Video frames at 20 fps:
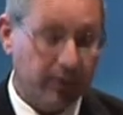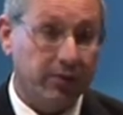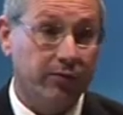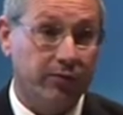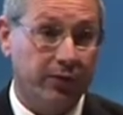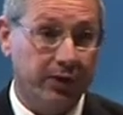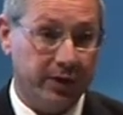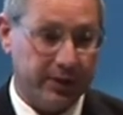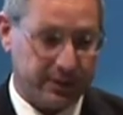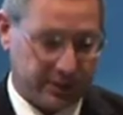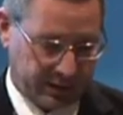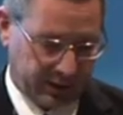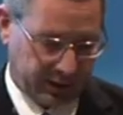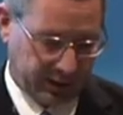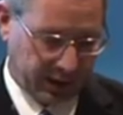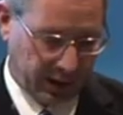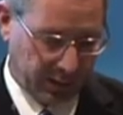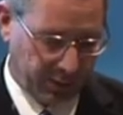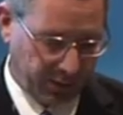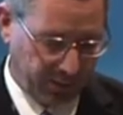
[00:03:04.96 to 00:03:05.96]
first,
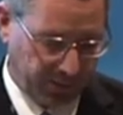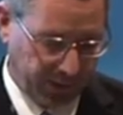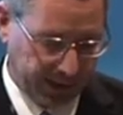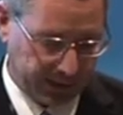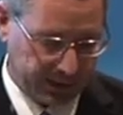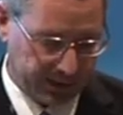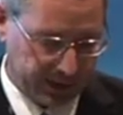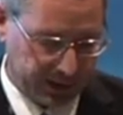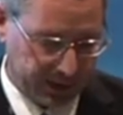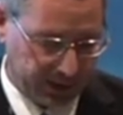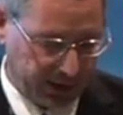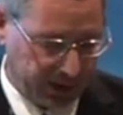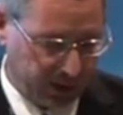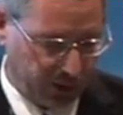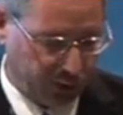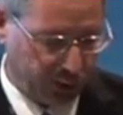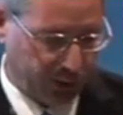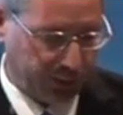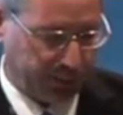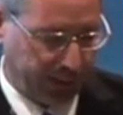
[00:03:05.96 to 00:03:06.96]
global factors continue
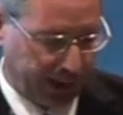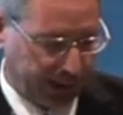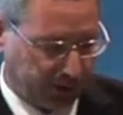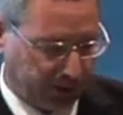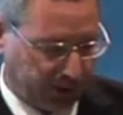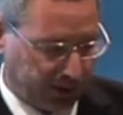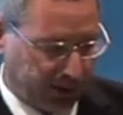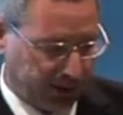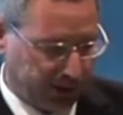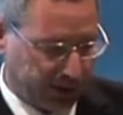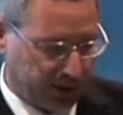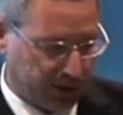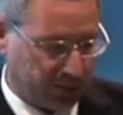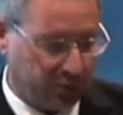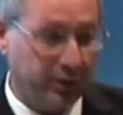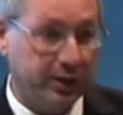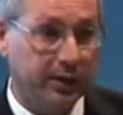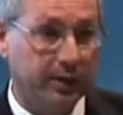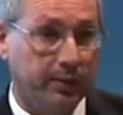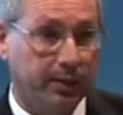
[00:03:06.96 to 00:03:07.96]
to impact on the
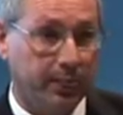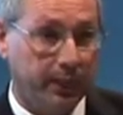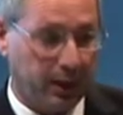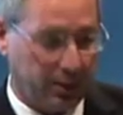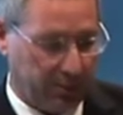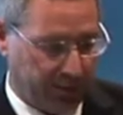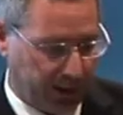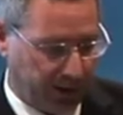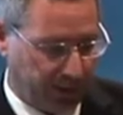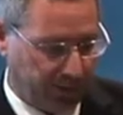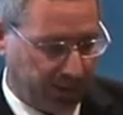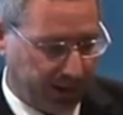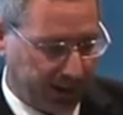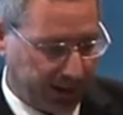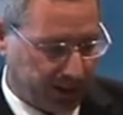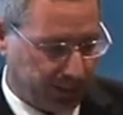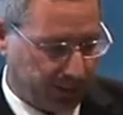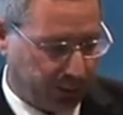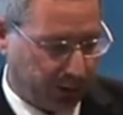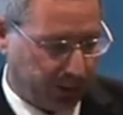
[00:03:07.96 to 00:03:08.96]
industry in both the
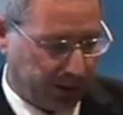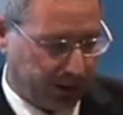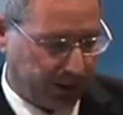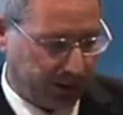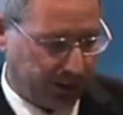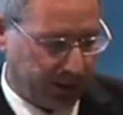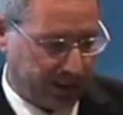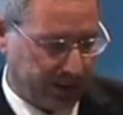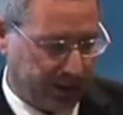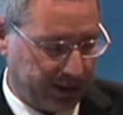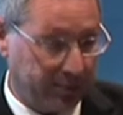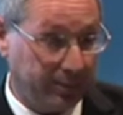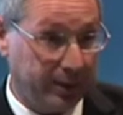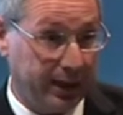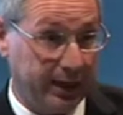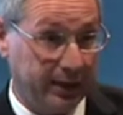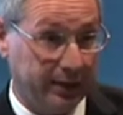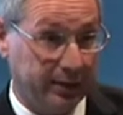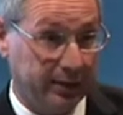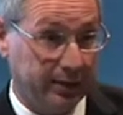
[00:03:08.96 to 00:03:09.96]
export and domestic
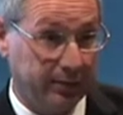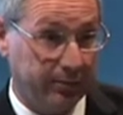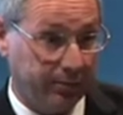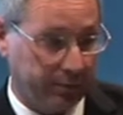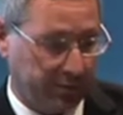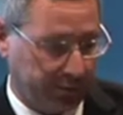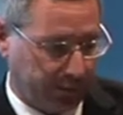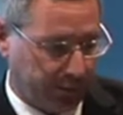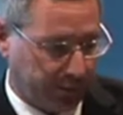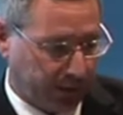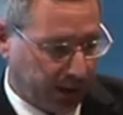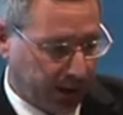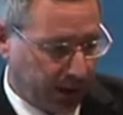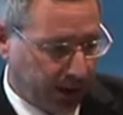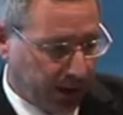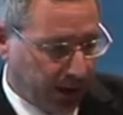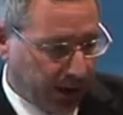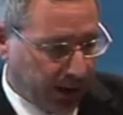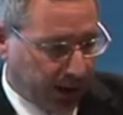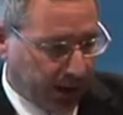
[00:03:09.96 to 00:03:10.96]
market.
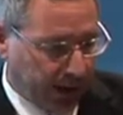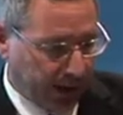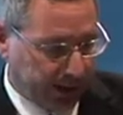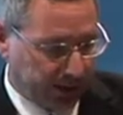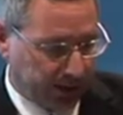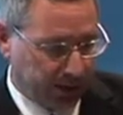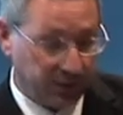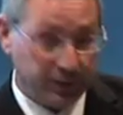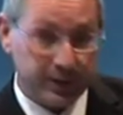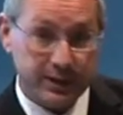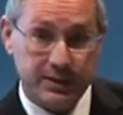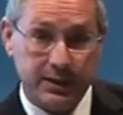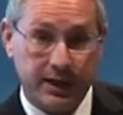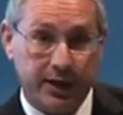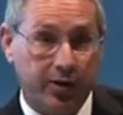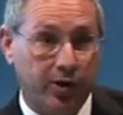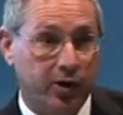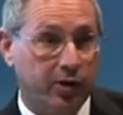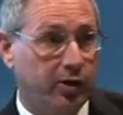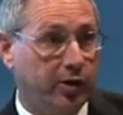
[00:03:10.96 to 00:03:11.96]
Added to this are
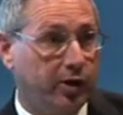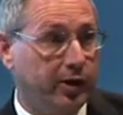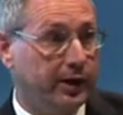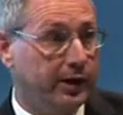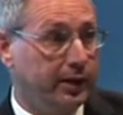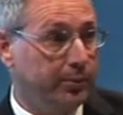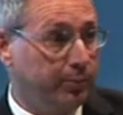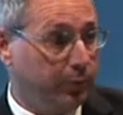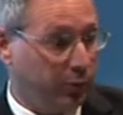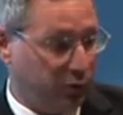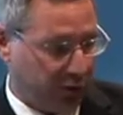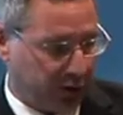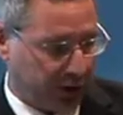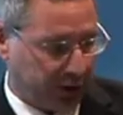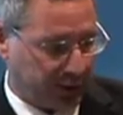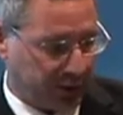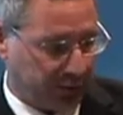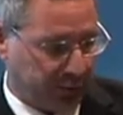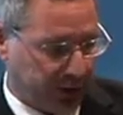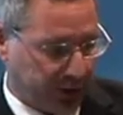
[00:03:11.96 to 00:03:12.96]
ongoing input
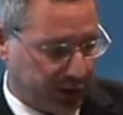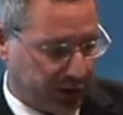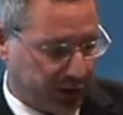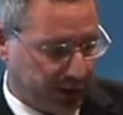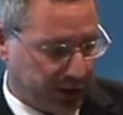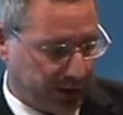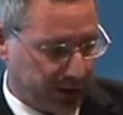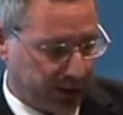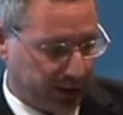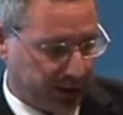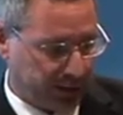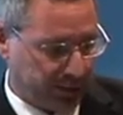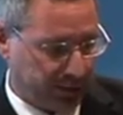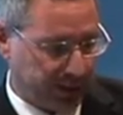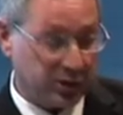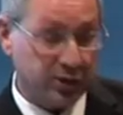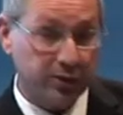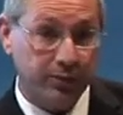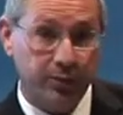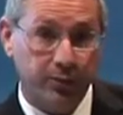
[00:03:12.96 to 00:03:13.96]
cost pressures,
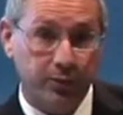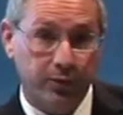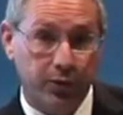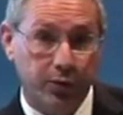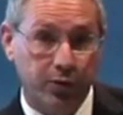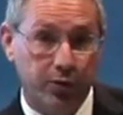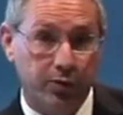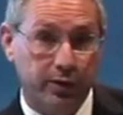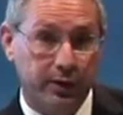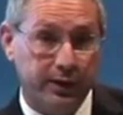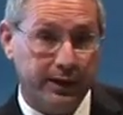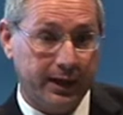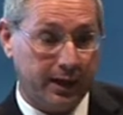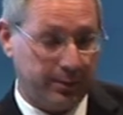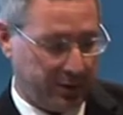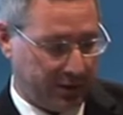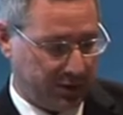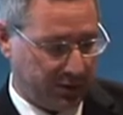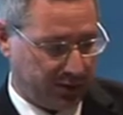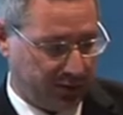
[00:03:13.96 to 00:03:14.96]
especially from fuel and
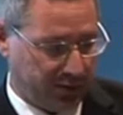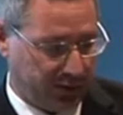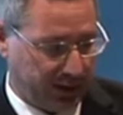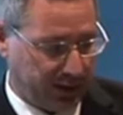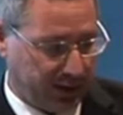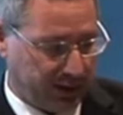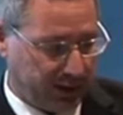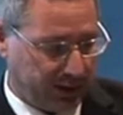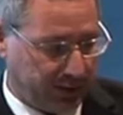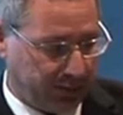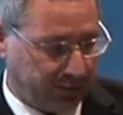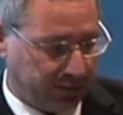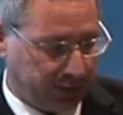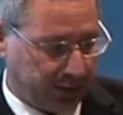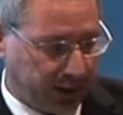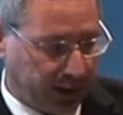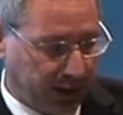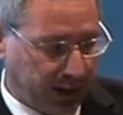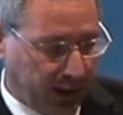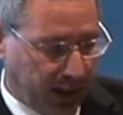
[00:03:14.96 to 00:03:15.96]
labour constraints.
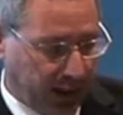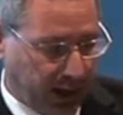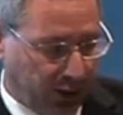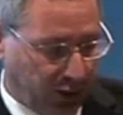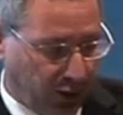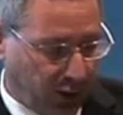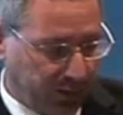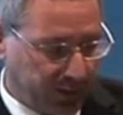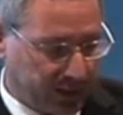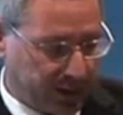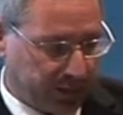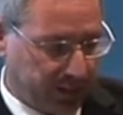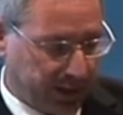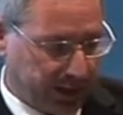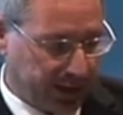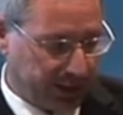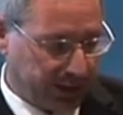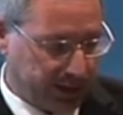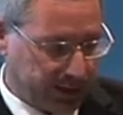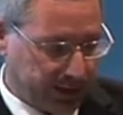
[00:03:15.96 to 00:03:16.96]
And all this
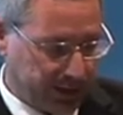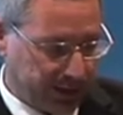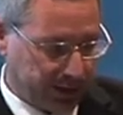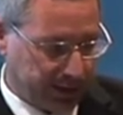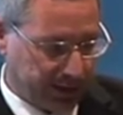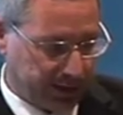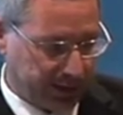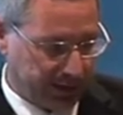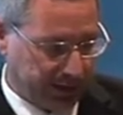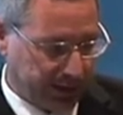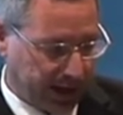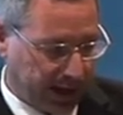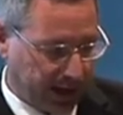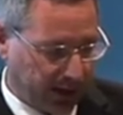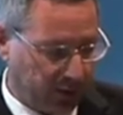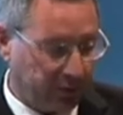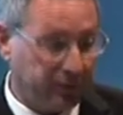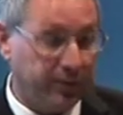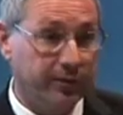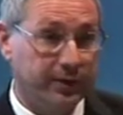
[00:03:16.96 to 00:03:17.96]
means is that the
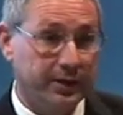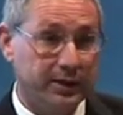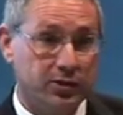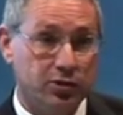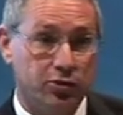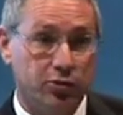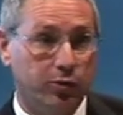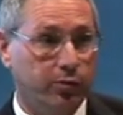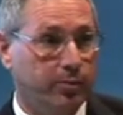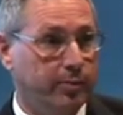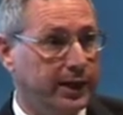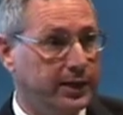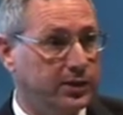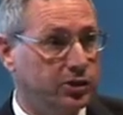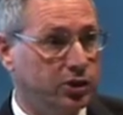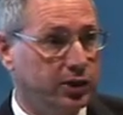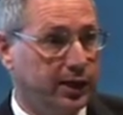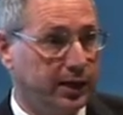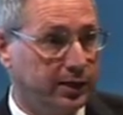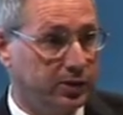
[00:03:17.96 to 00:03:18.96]
outlook for the industry remains
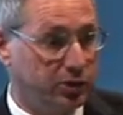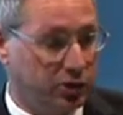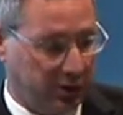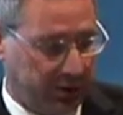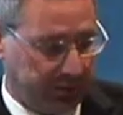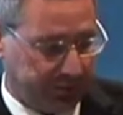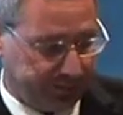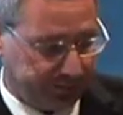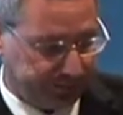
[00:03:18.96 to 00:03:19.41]
challenging,